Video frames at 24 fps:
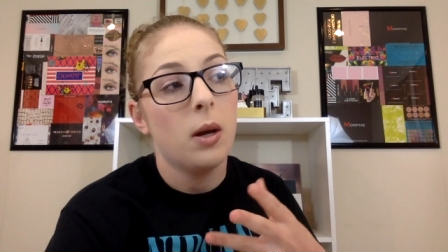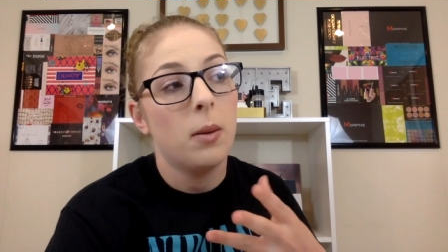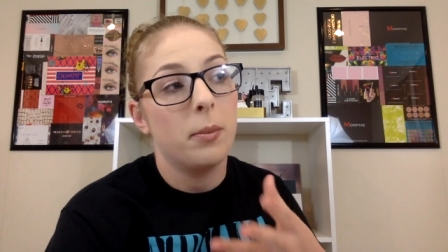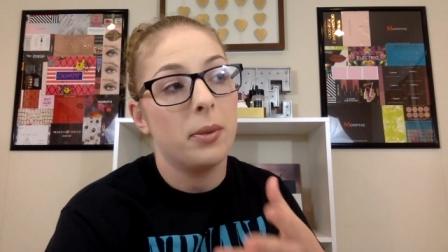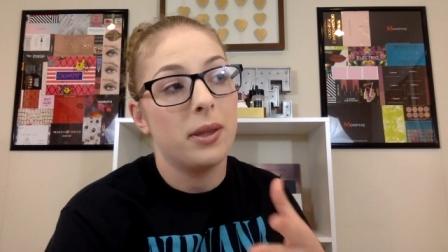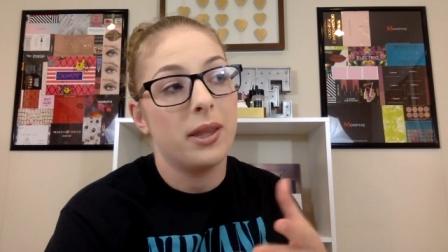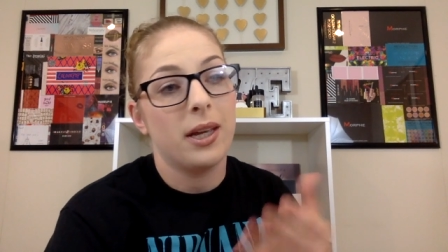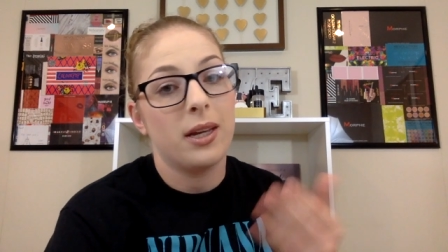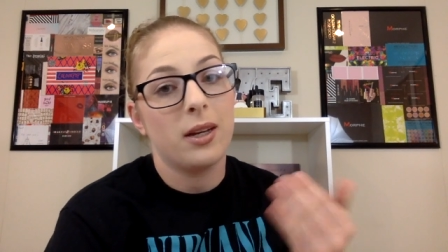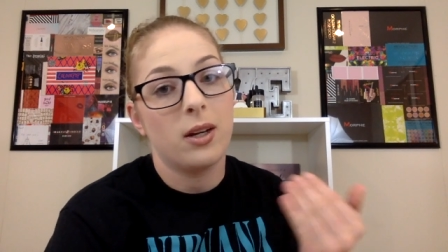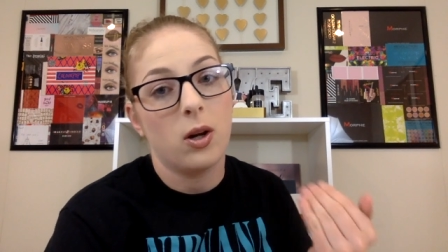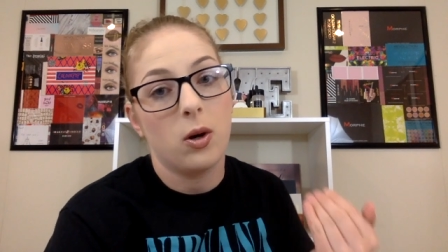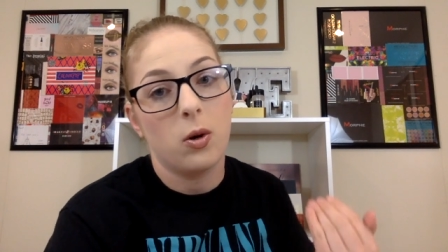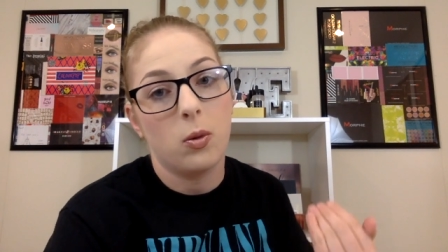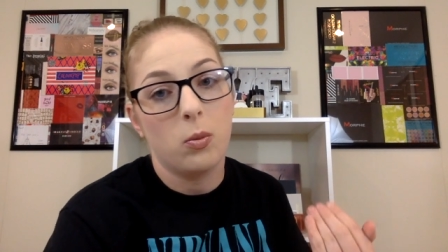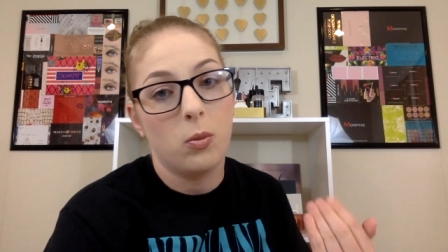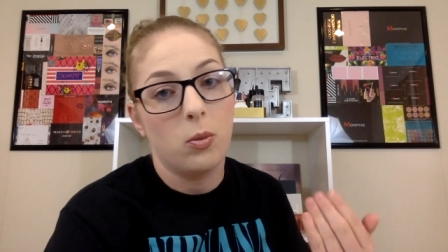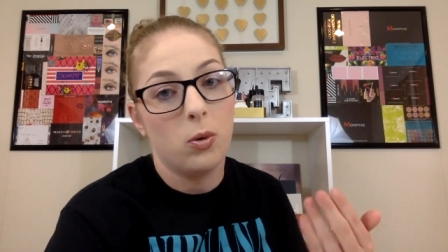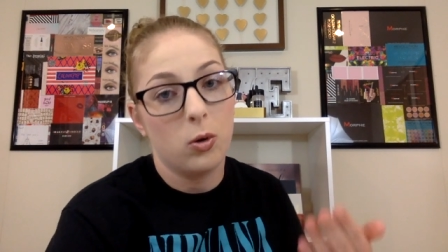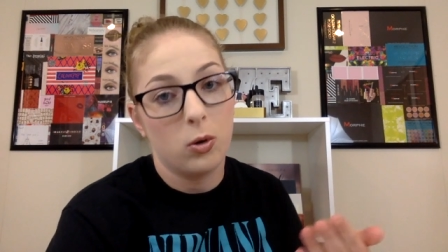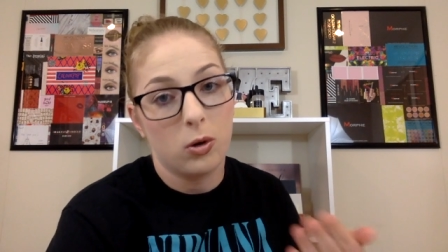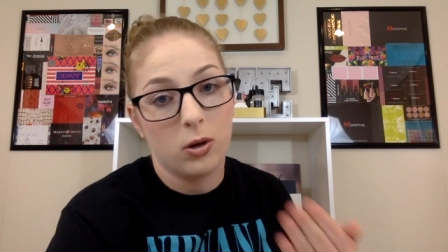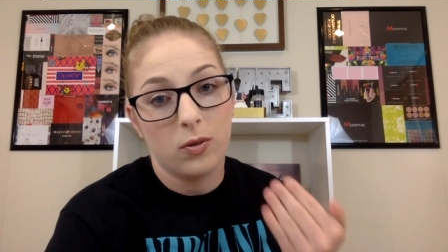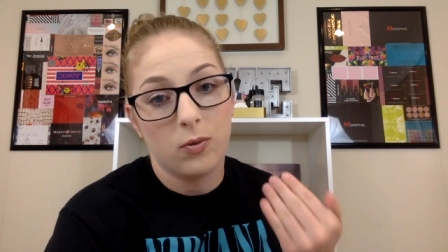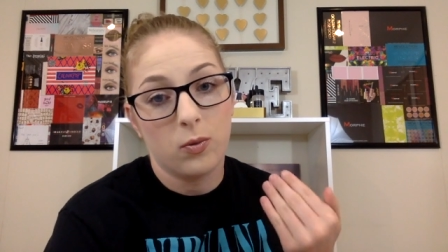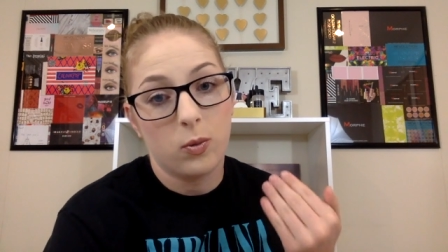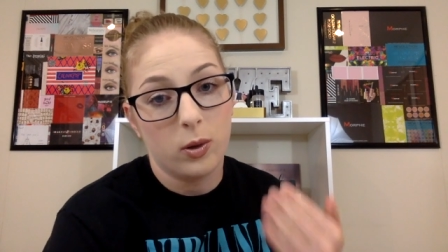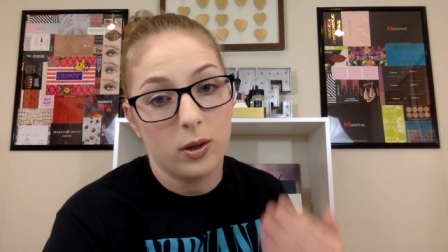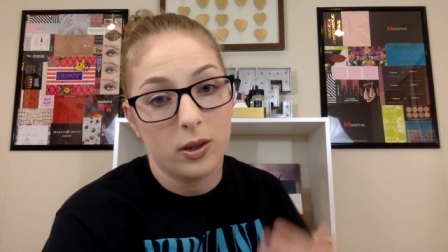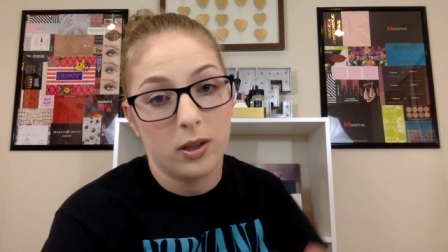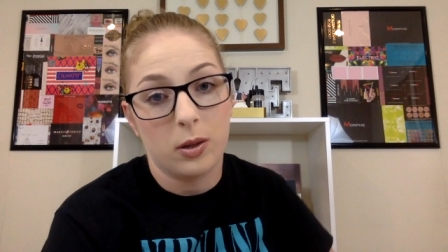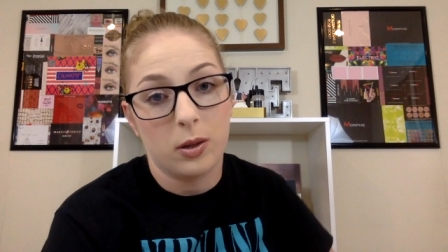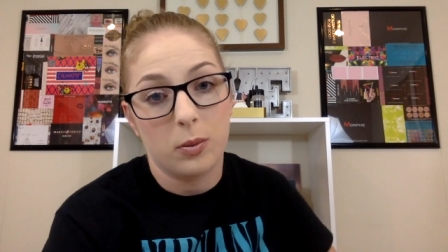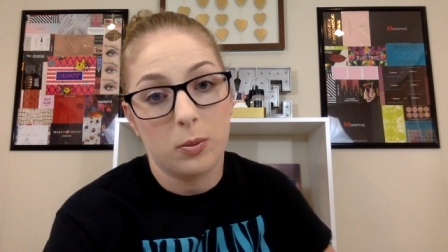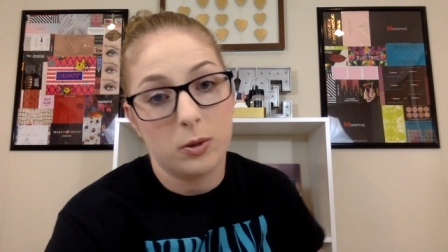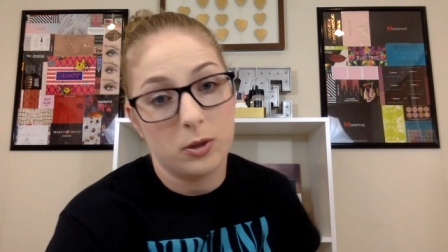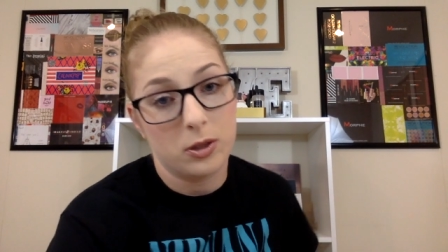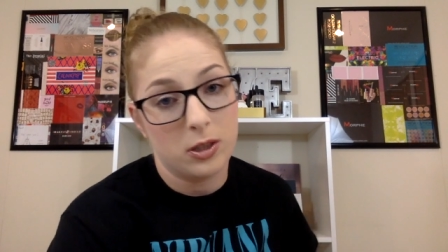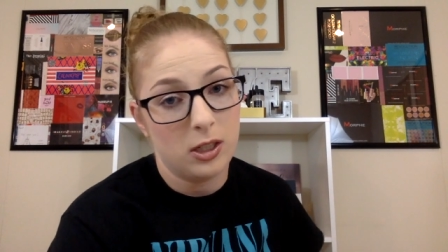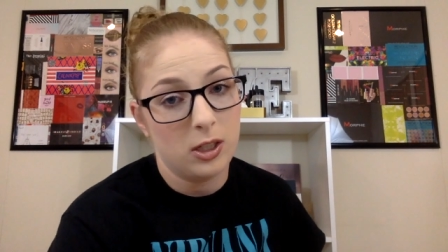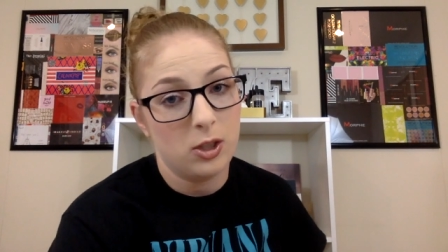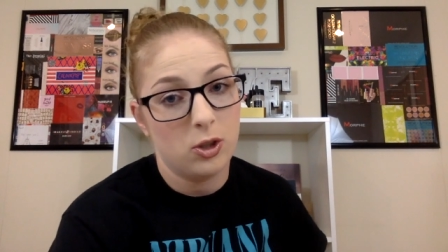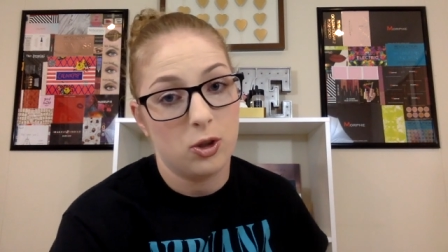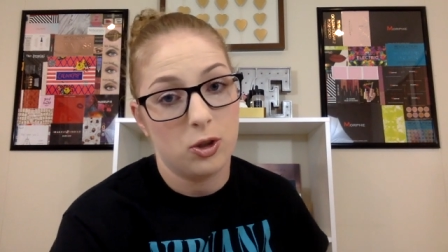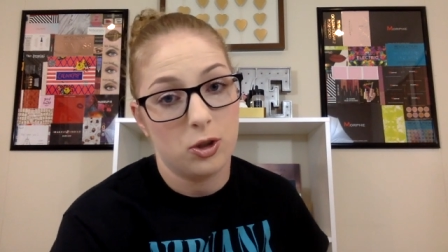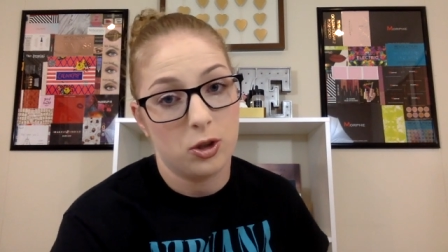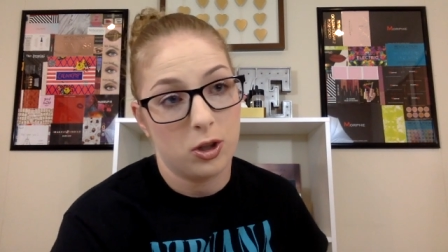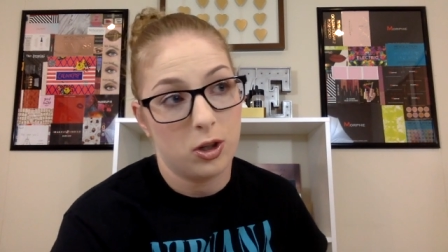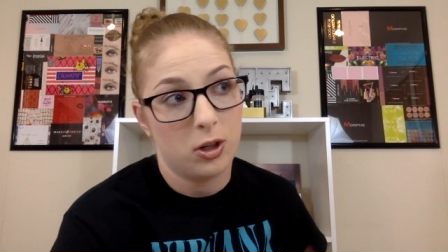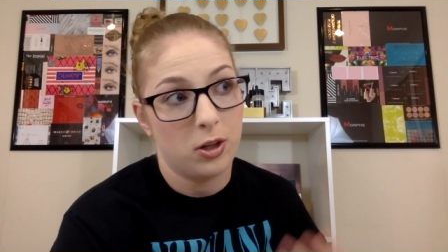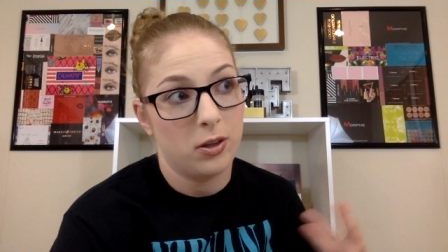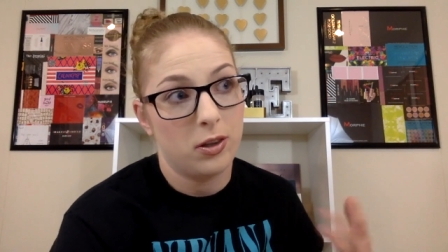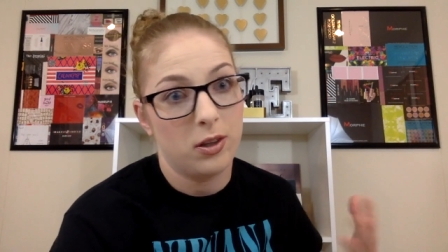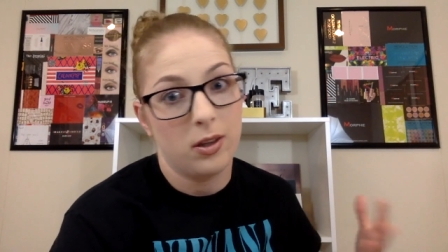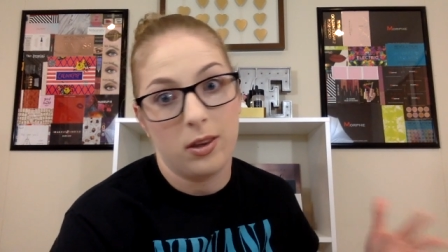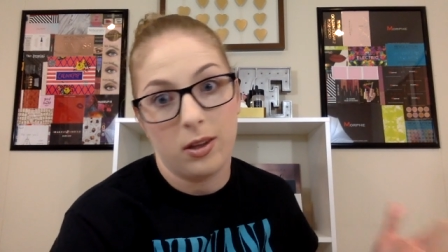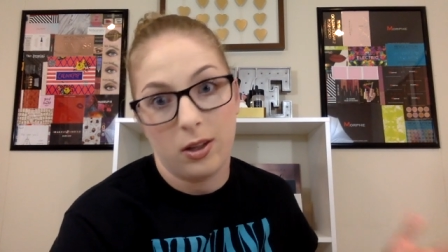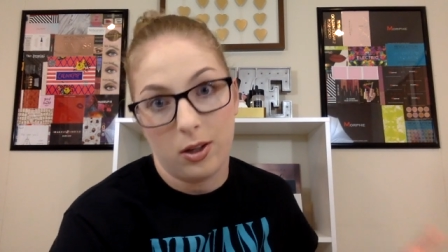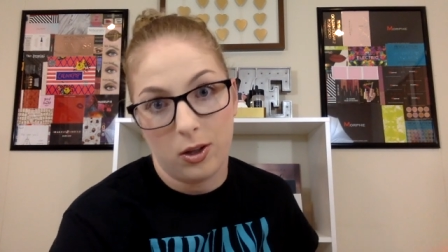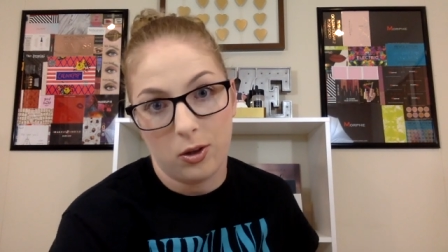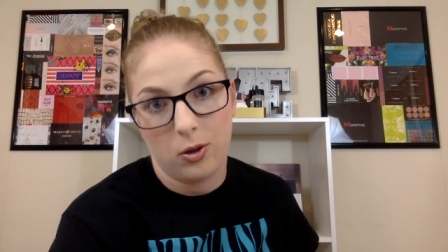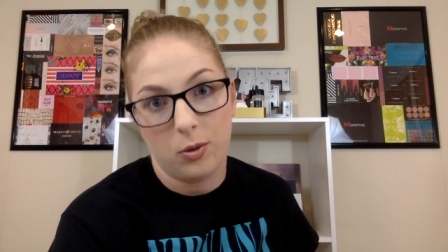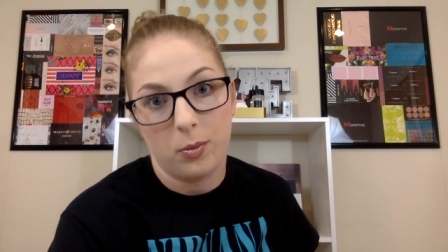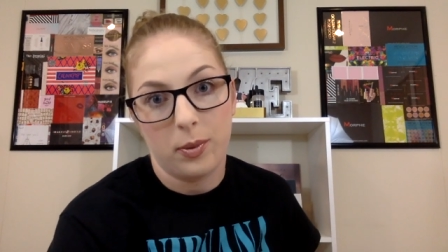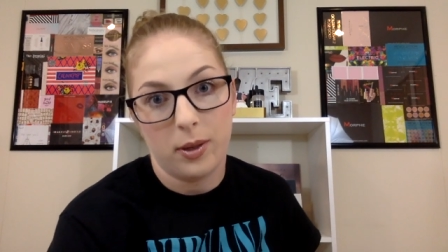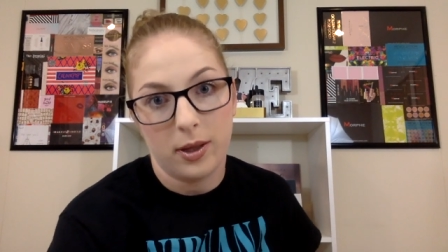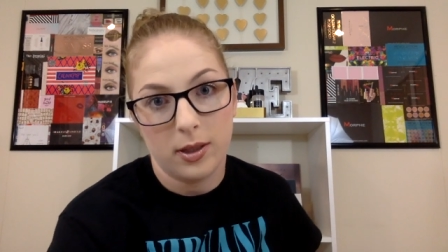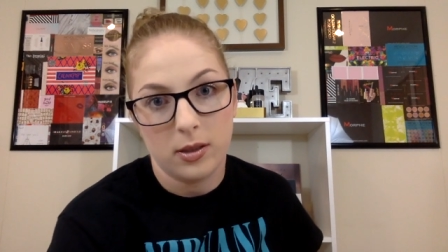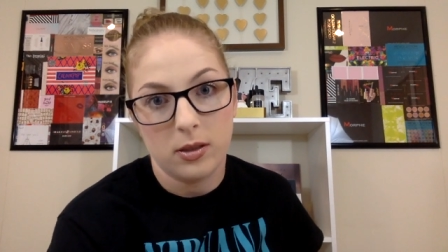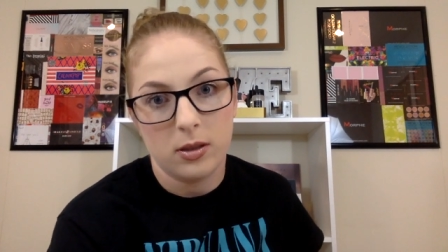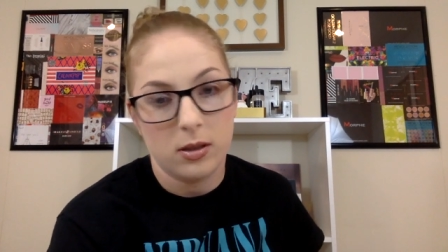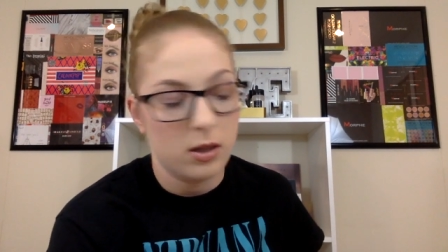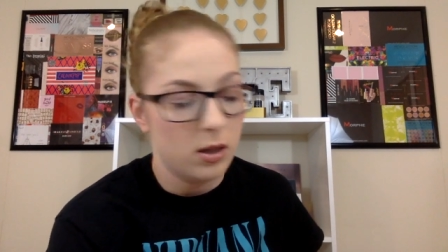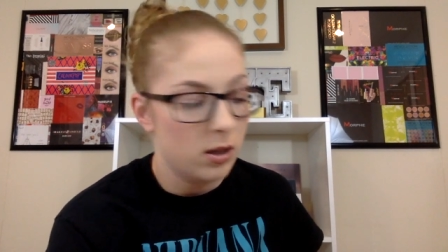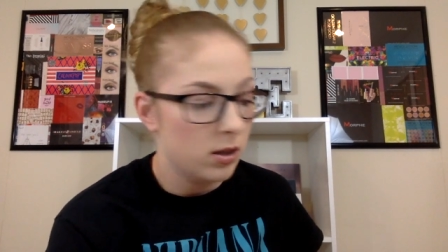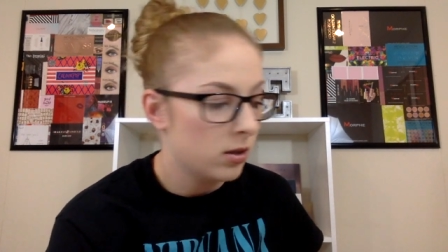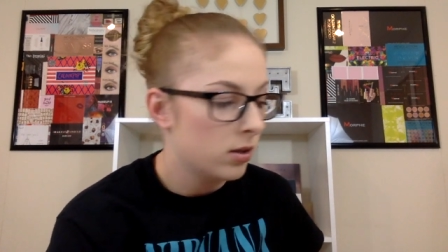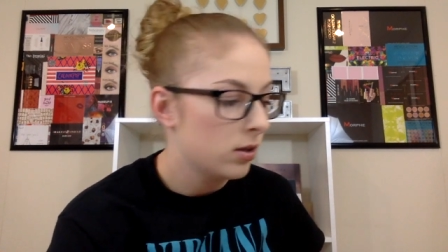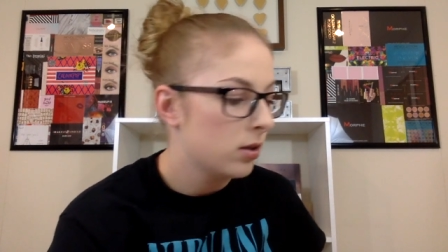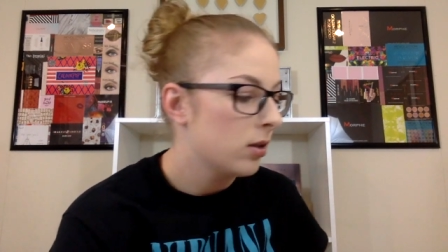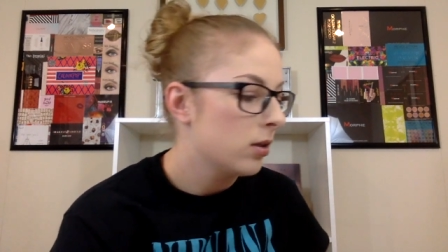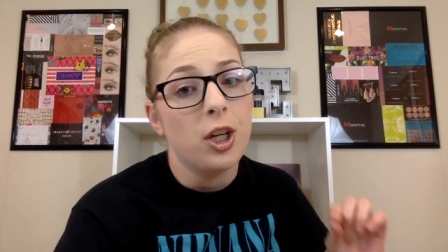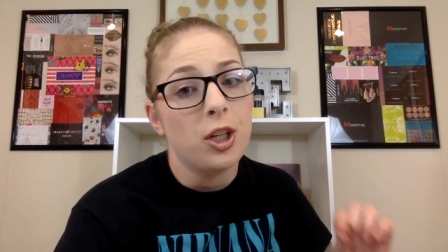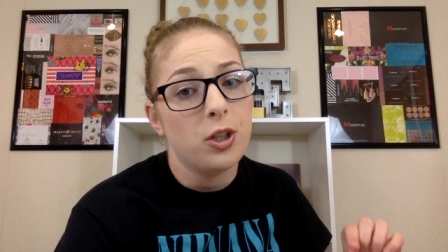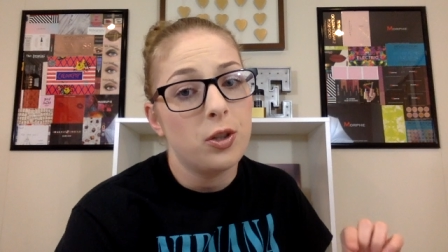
but they know more of what their procedures are than the other base does.